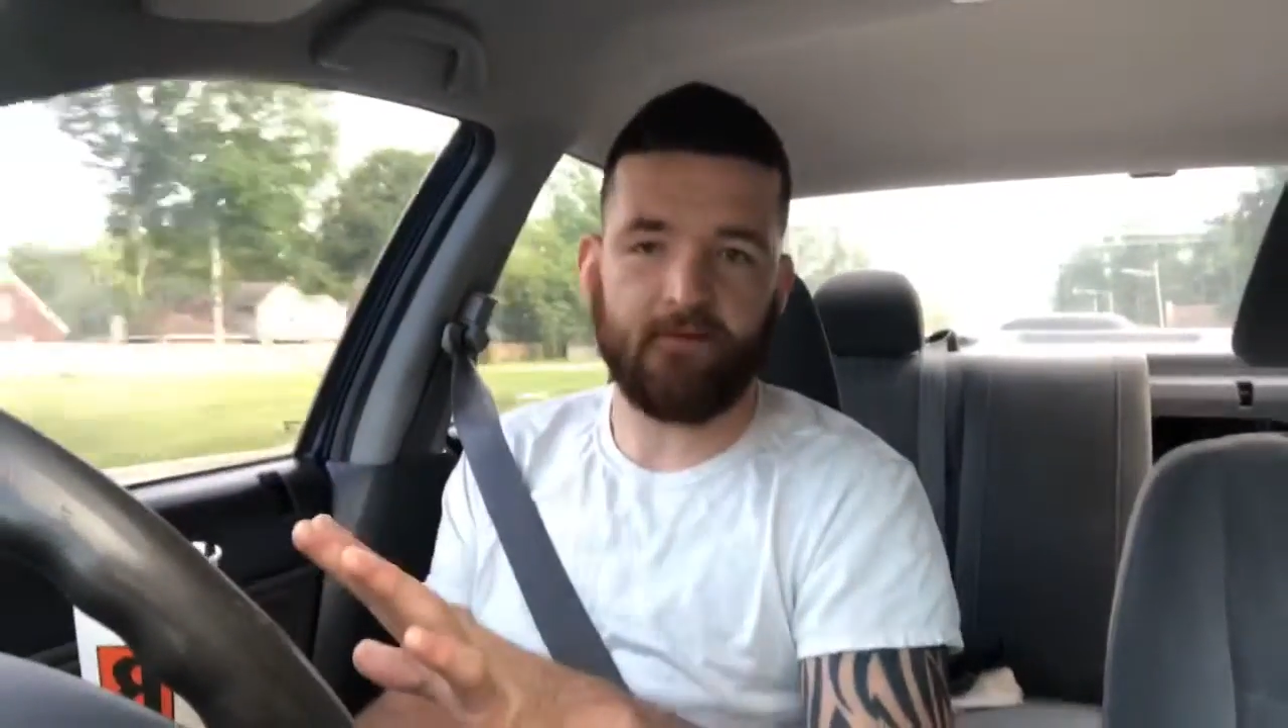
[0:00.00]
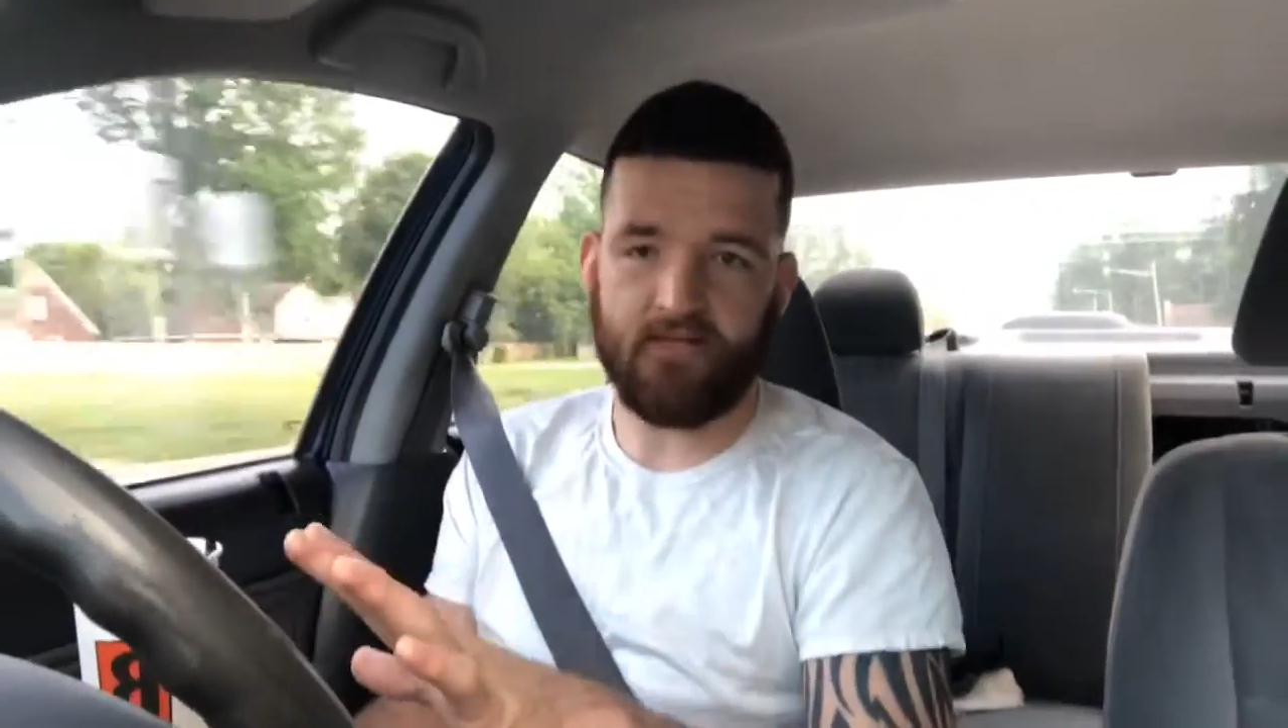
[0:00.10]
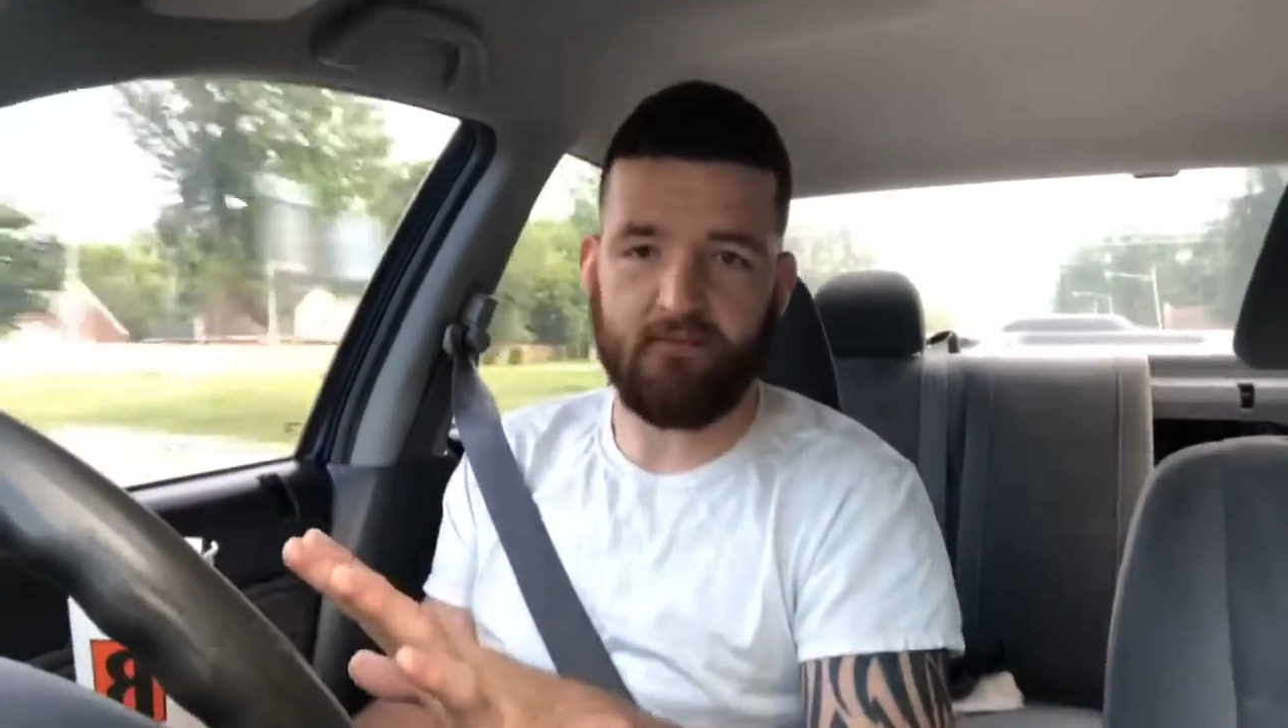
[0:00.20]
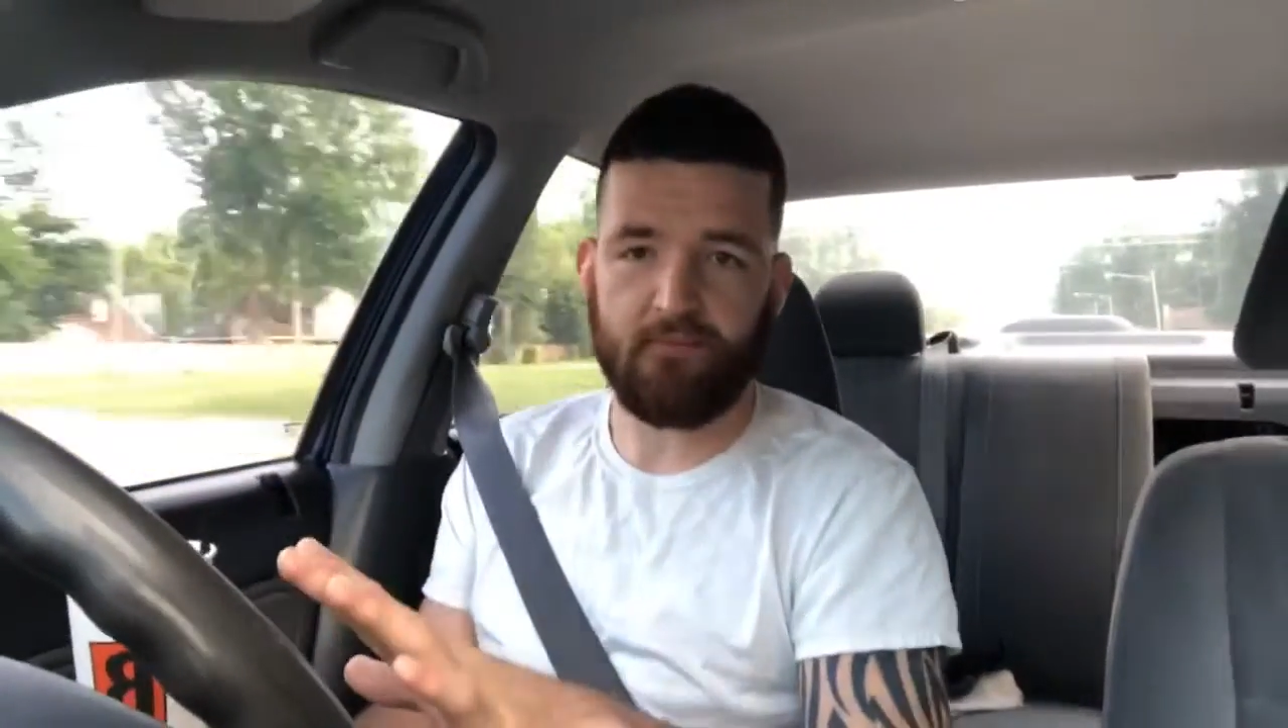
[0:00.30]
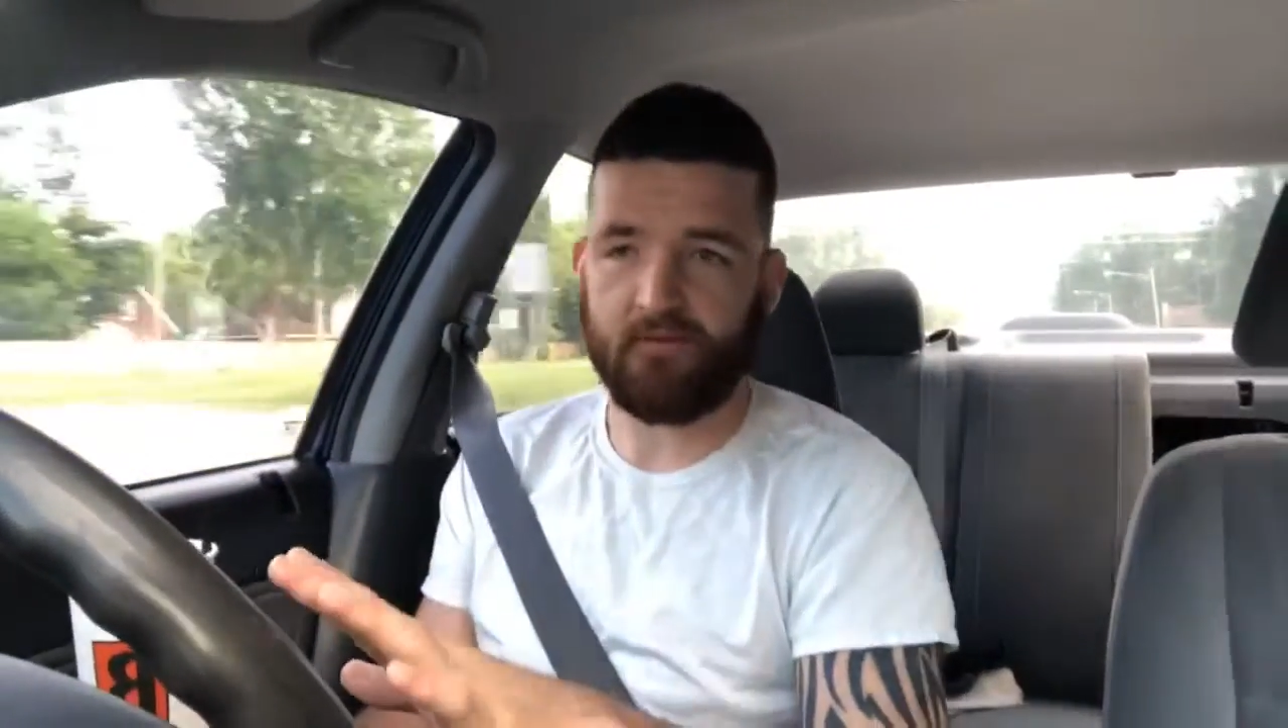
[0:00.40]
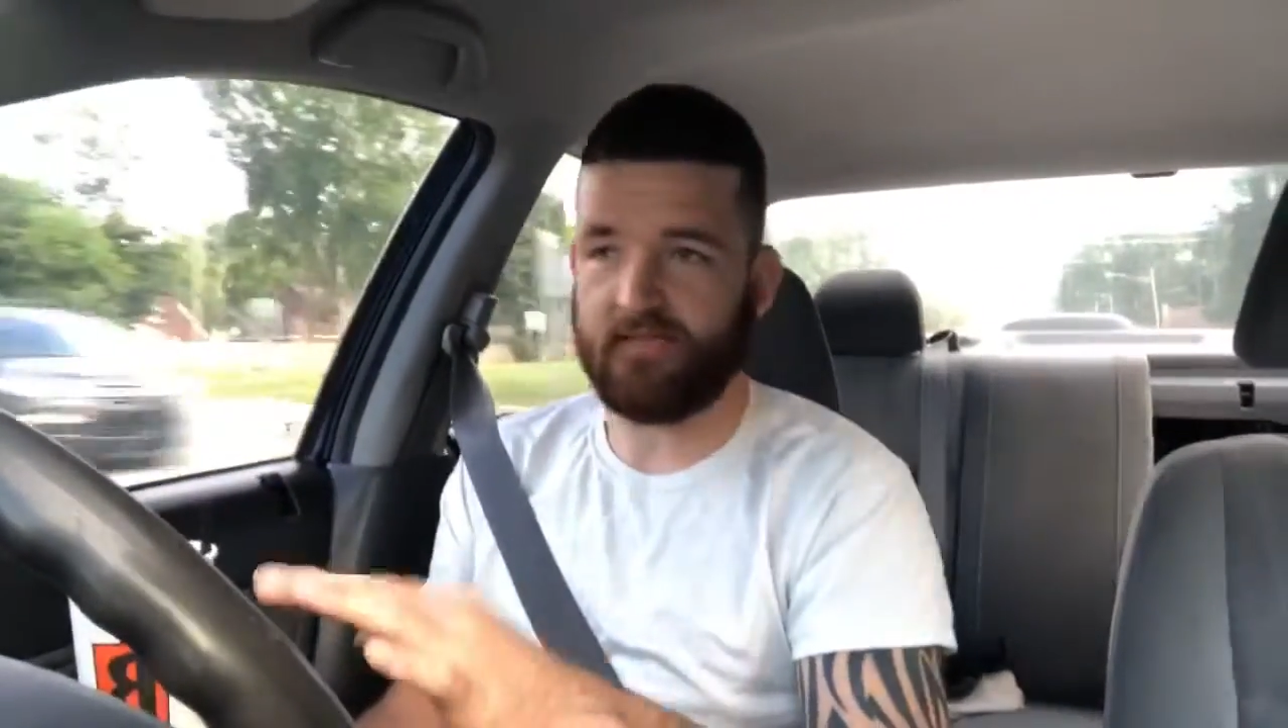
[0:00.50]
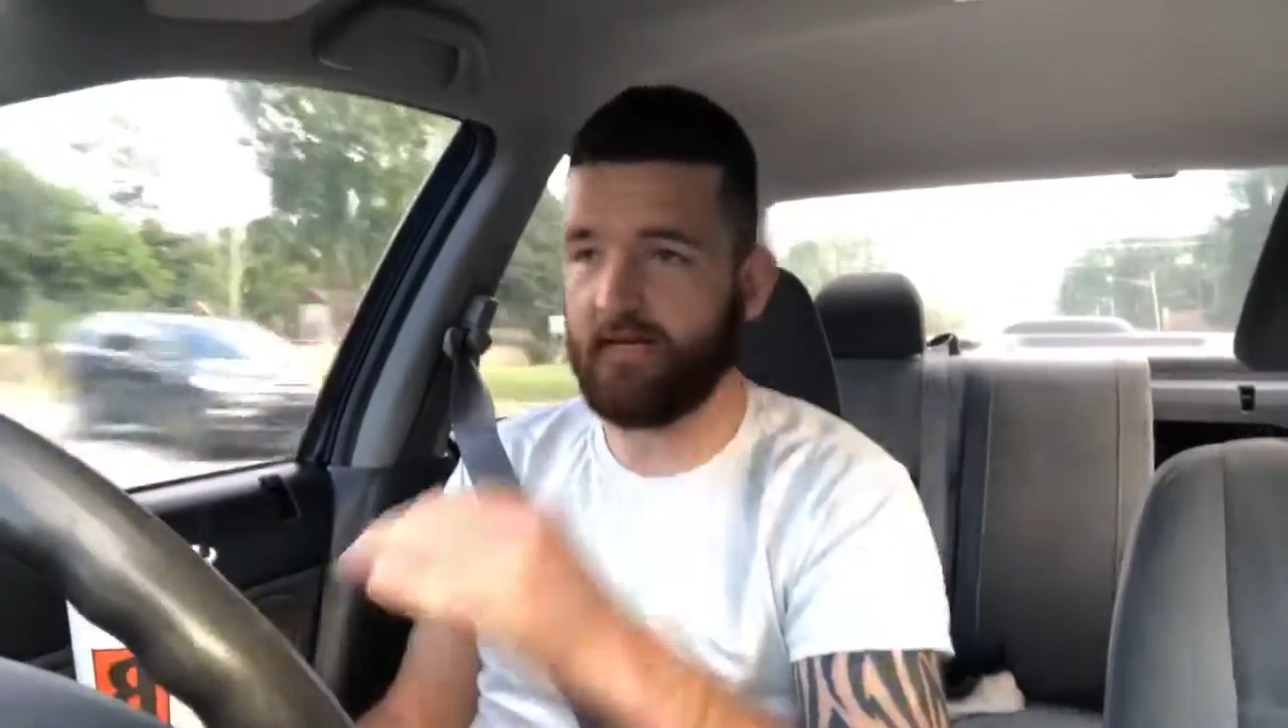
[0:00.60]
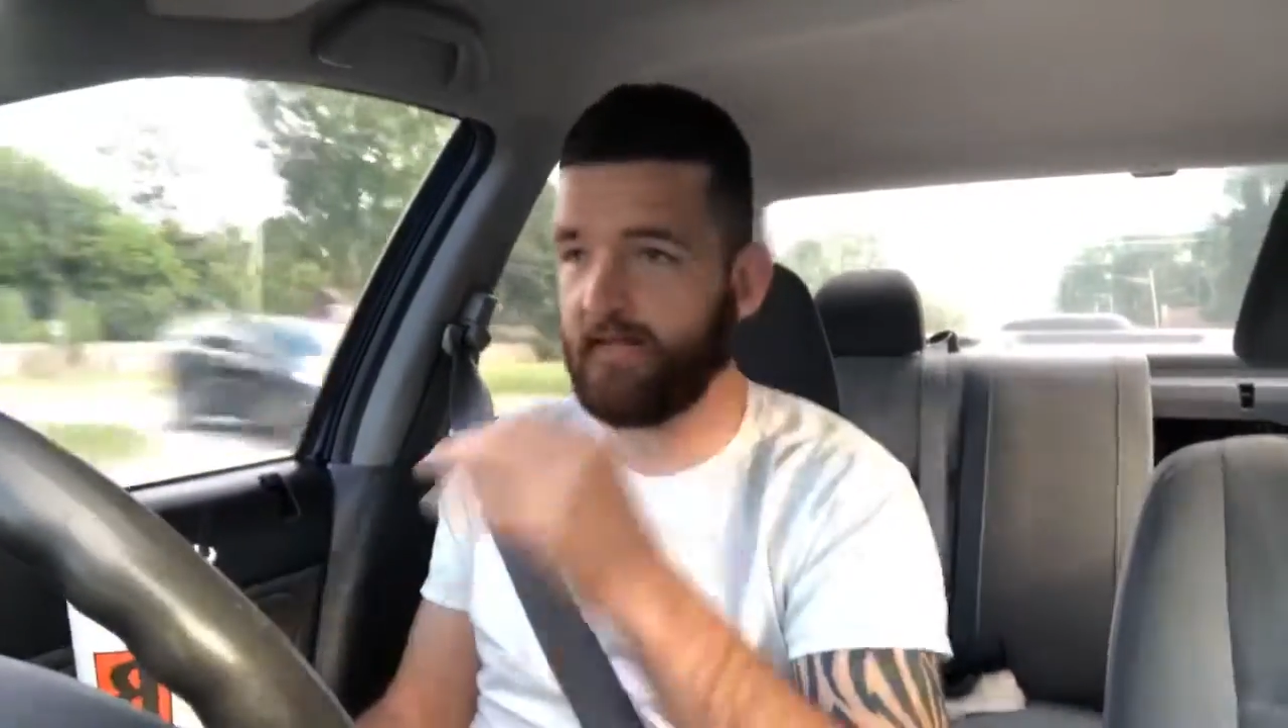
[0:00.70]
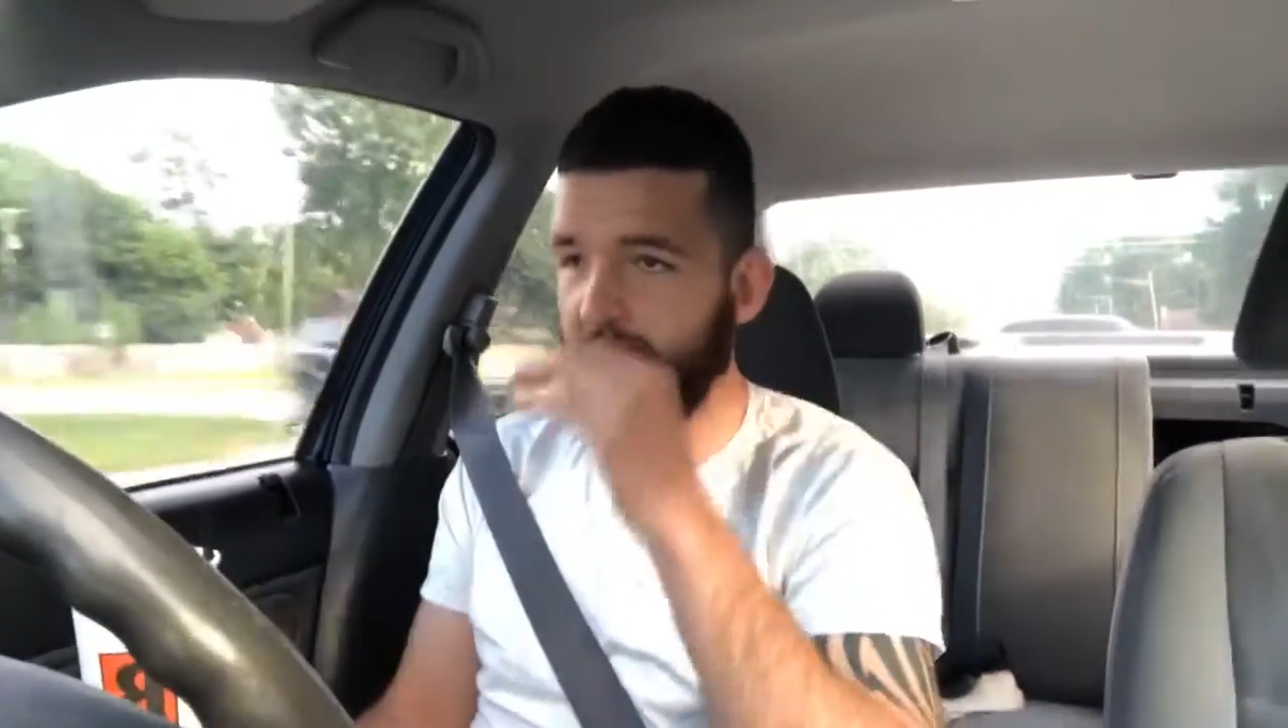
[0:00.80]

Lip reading: 50%